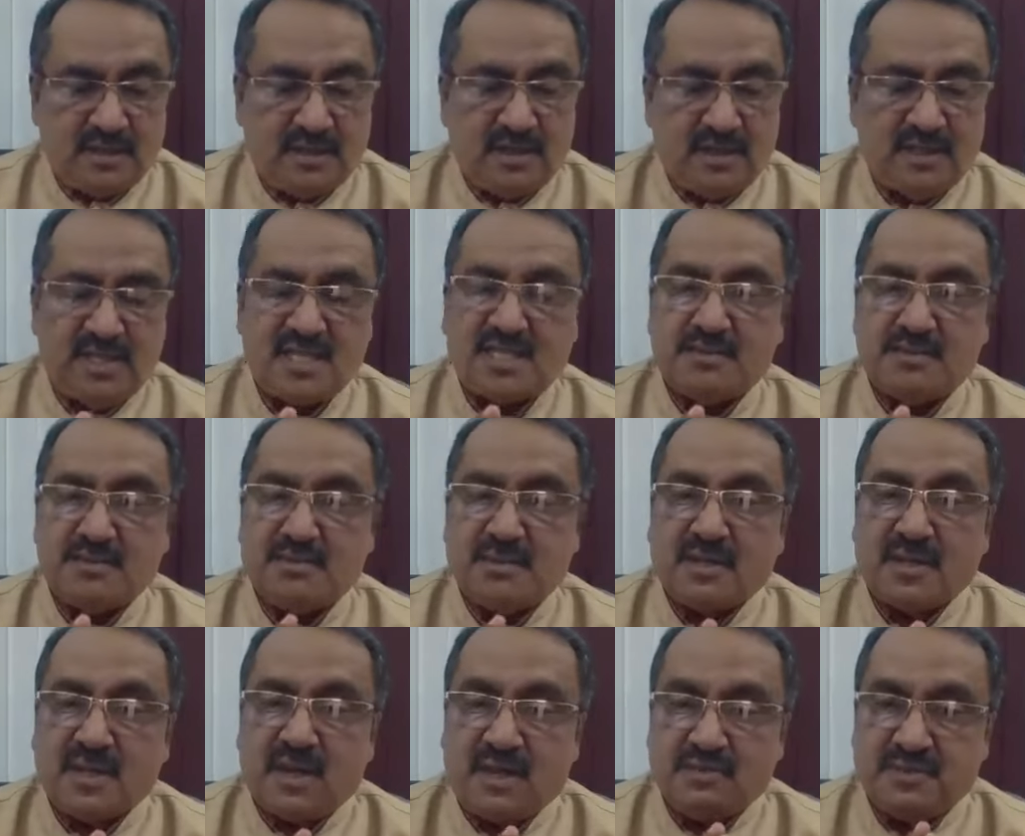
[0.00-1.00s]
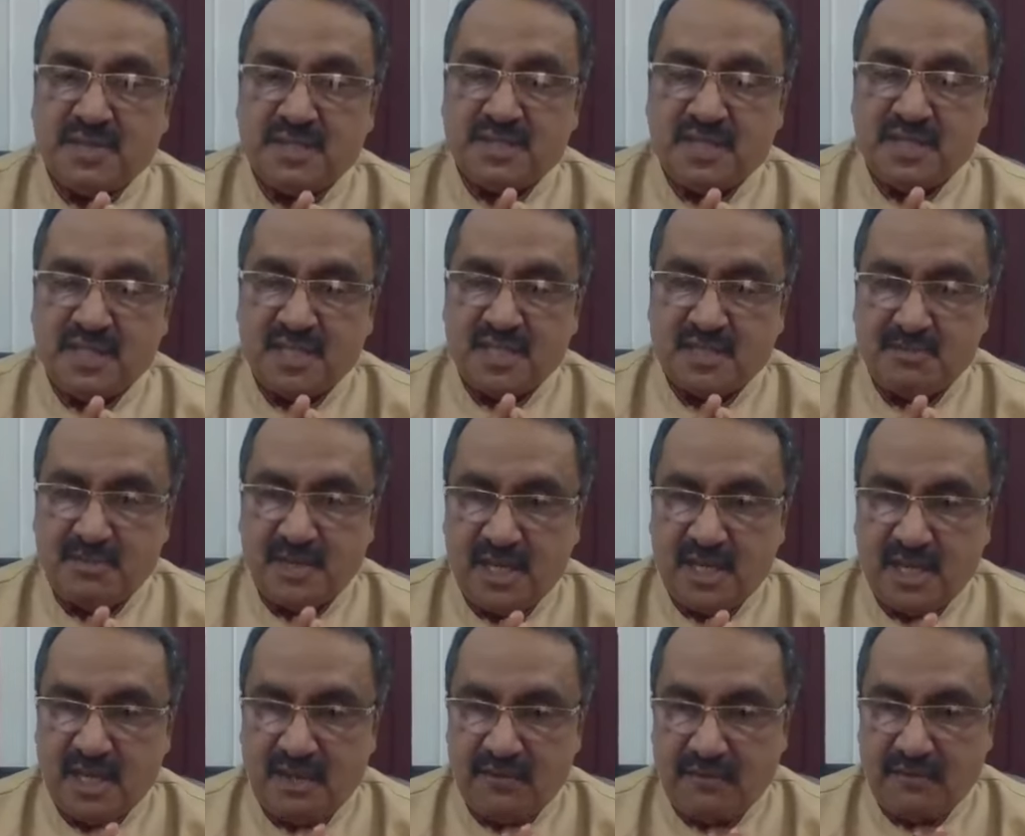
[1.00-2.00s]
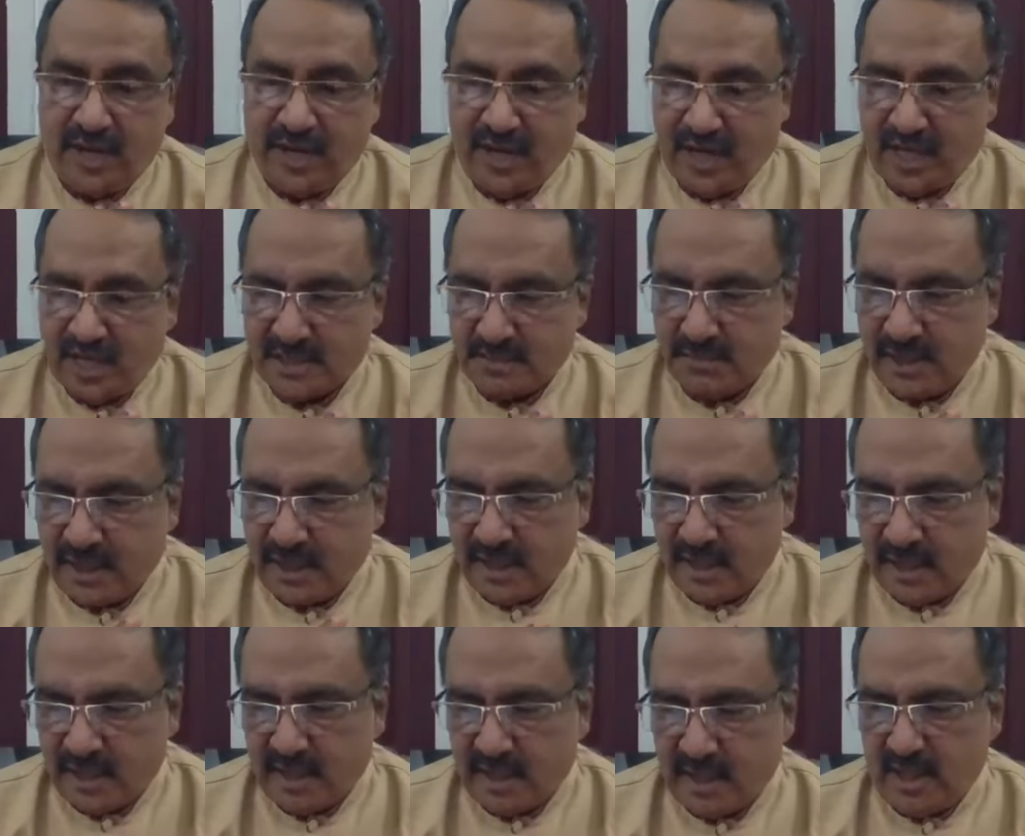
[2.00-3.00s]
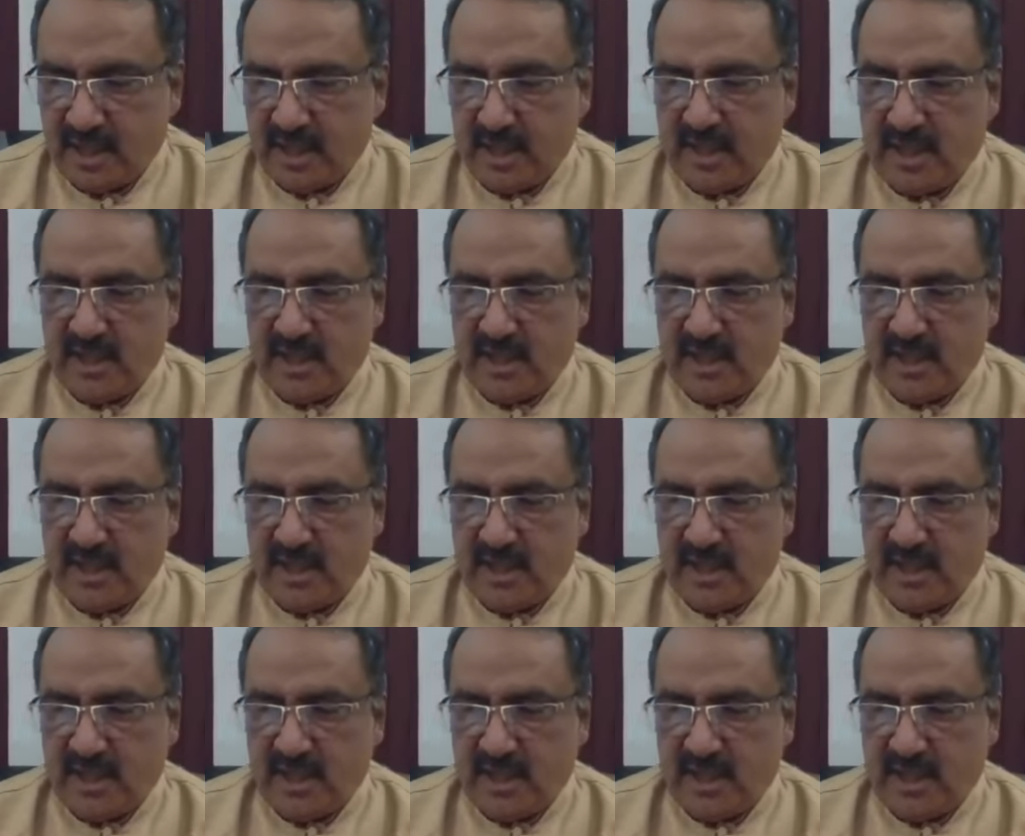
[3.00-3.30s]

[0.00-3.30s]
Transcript: This is crop season is being defined as per